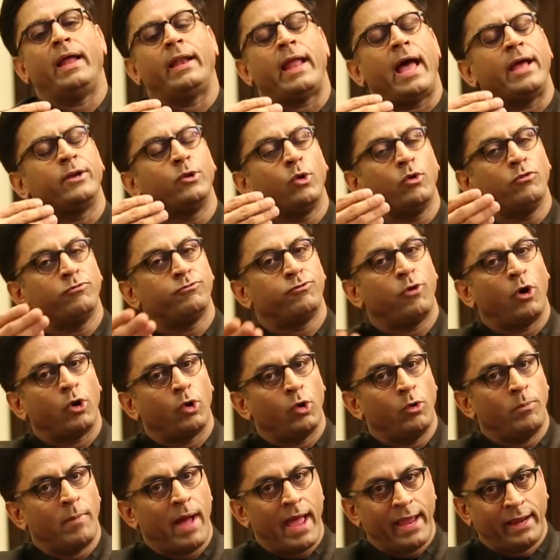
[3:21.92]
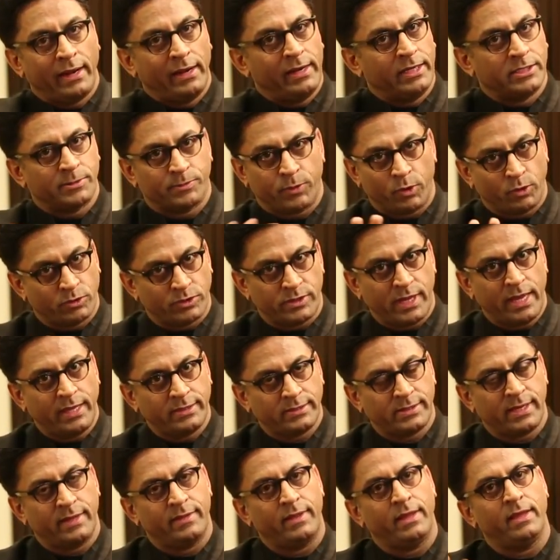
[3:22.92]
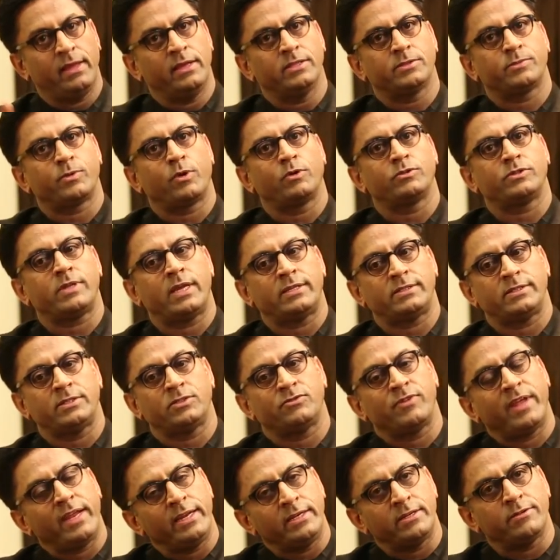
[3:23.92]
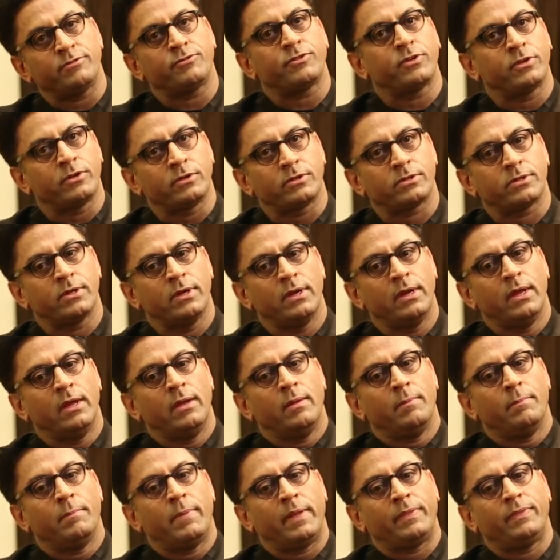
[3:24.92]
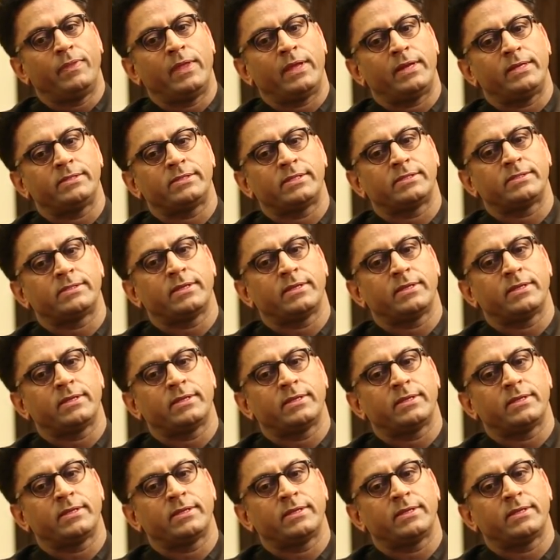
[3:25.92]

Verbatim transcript: And I don't follow Mike Leigh's process. I think his process is very different, but there is a